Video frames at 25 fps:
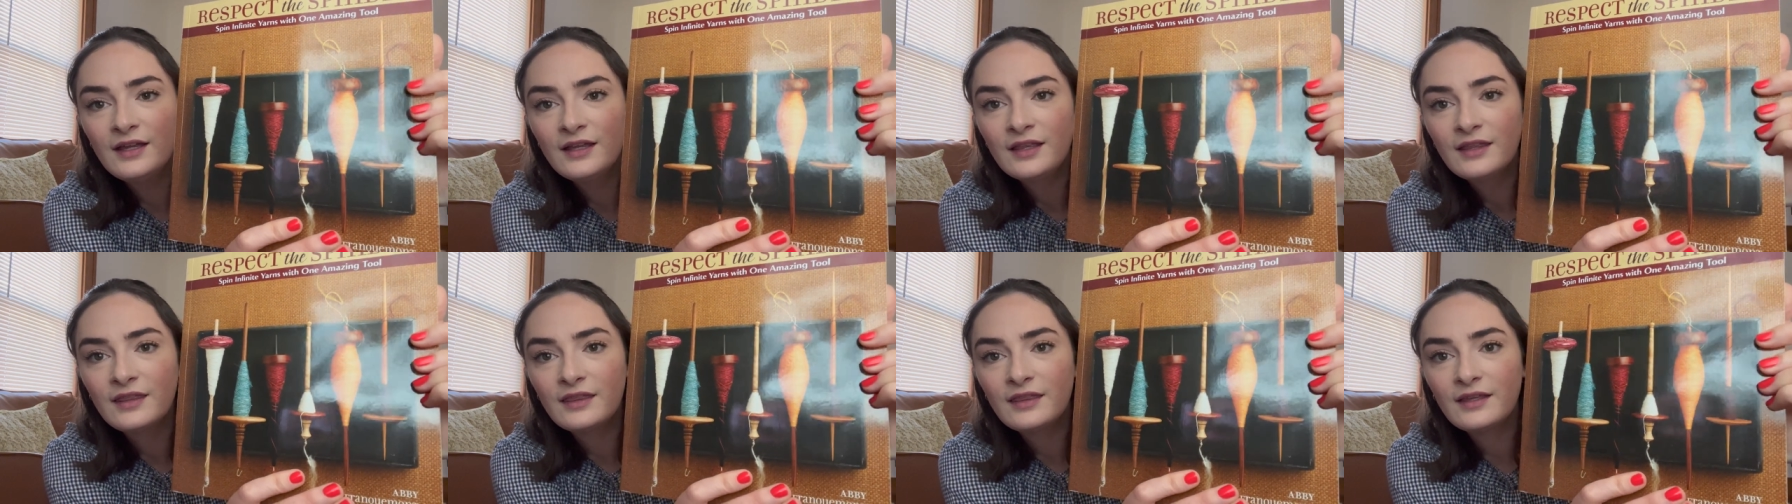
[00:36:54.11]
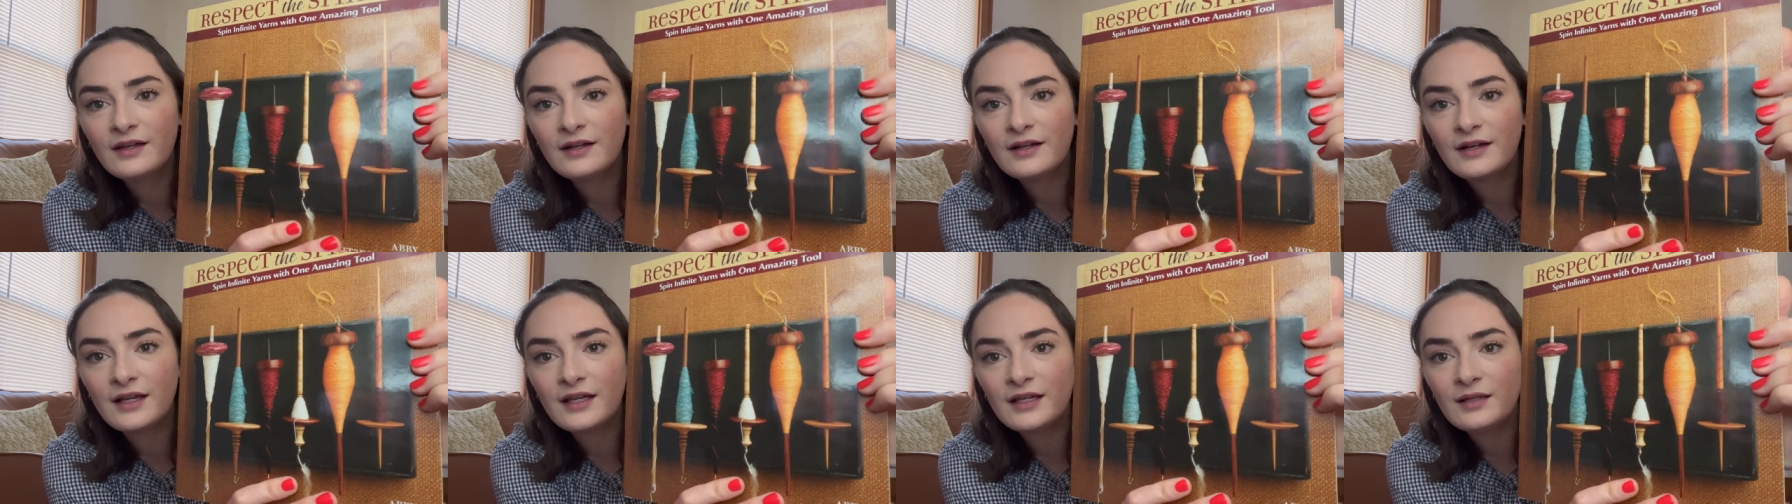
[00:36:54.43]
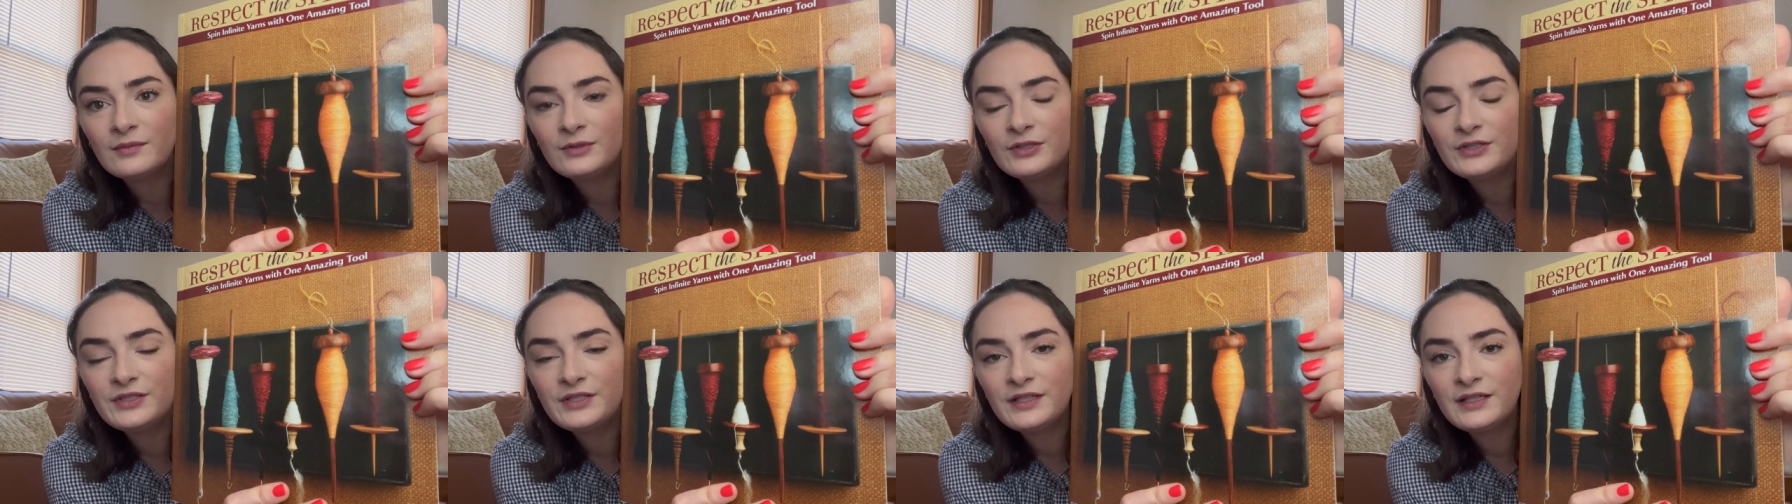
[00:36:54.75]
they're
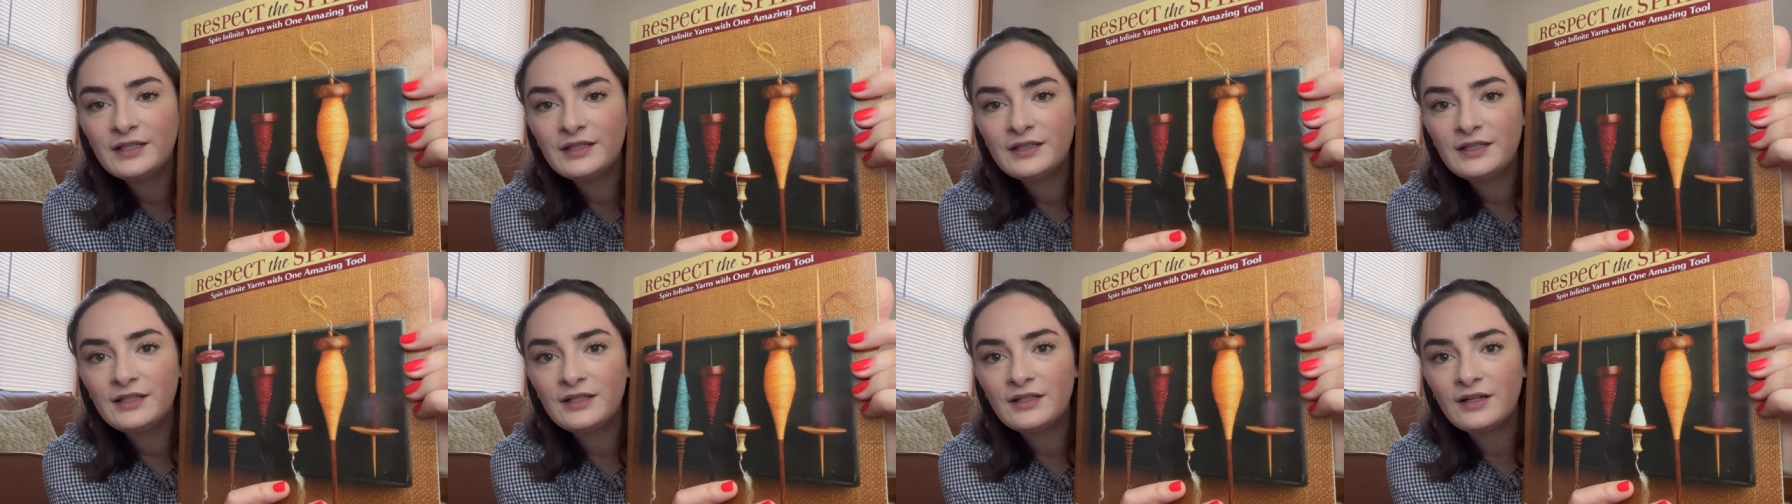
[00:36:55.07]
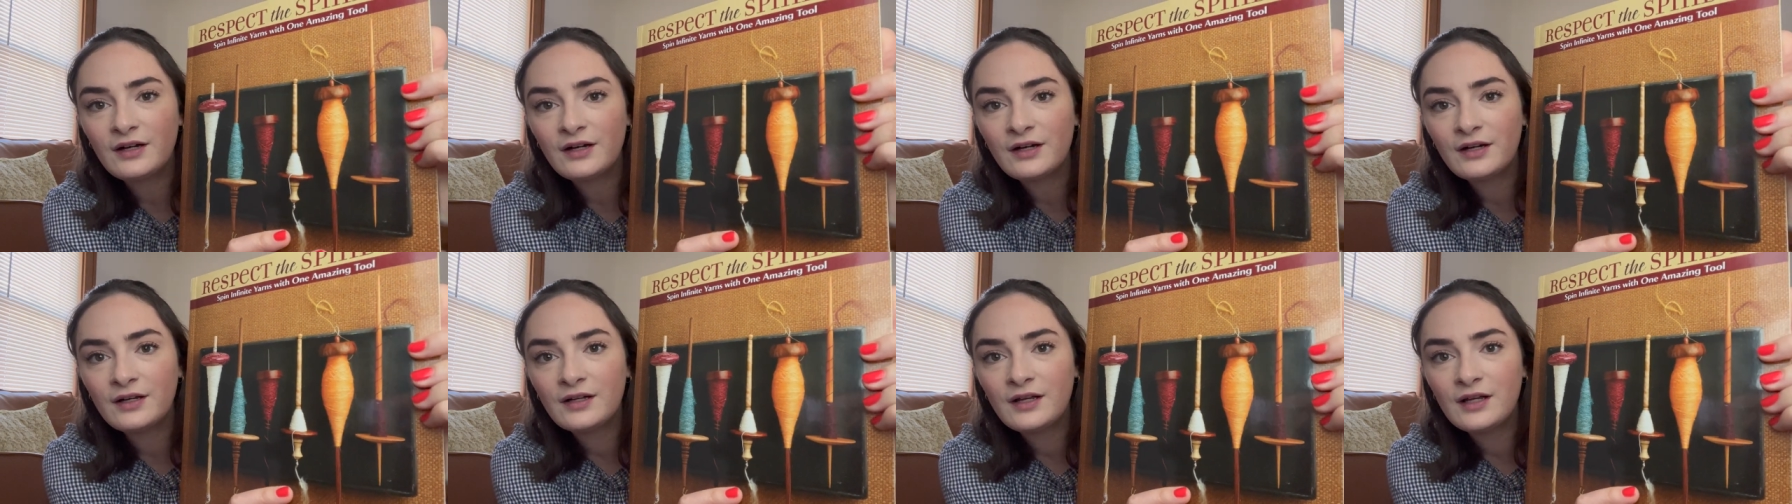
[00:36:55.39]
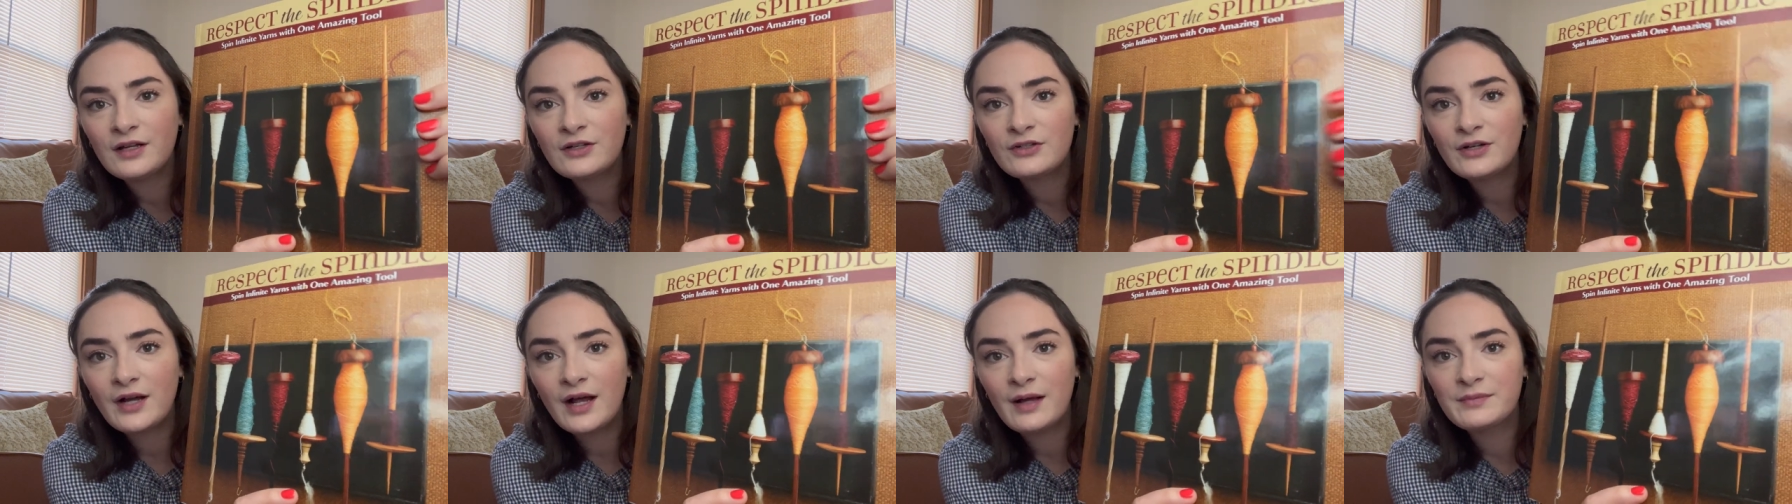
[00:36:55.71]
able to get the yarn on
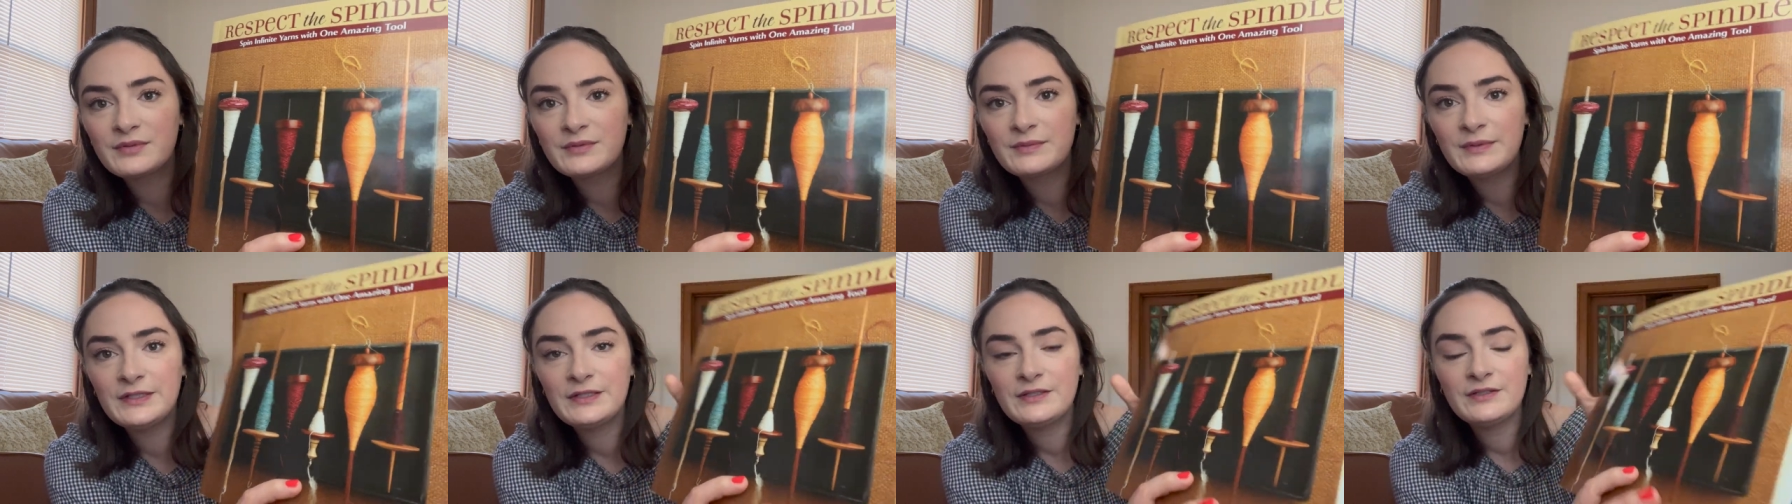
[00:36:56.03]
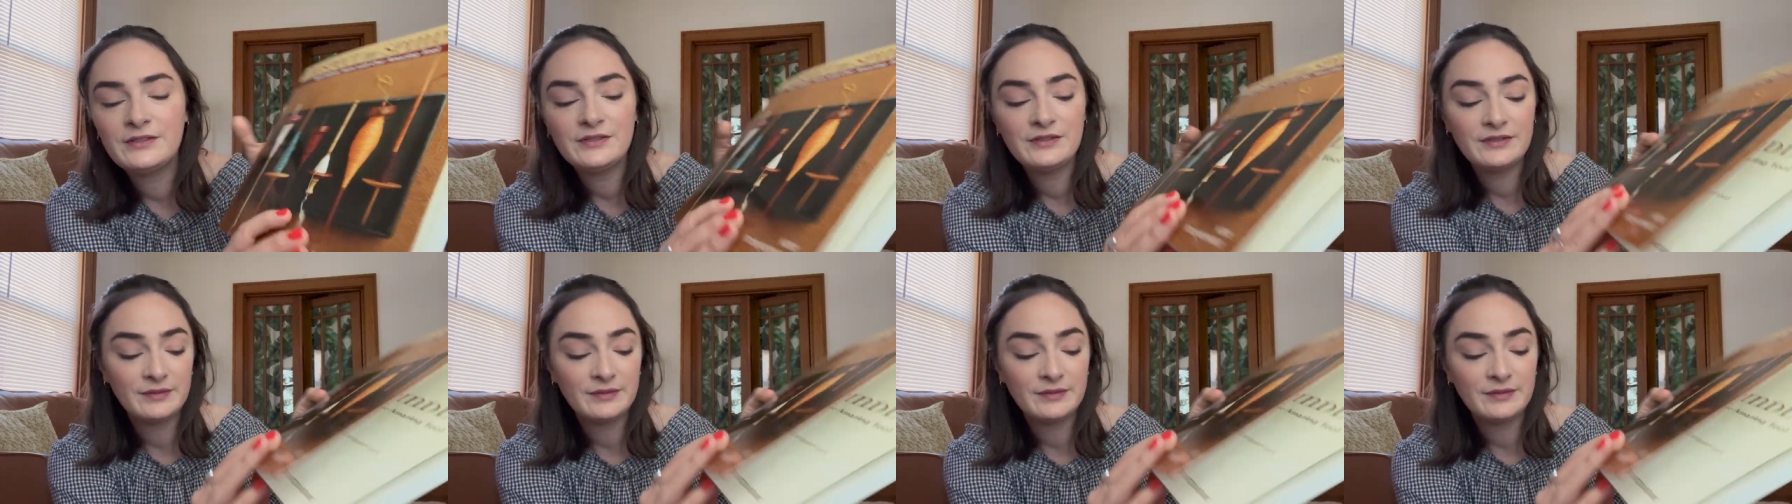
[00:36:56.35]
drop spindles.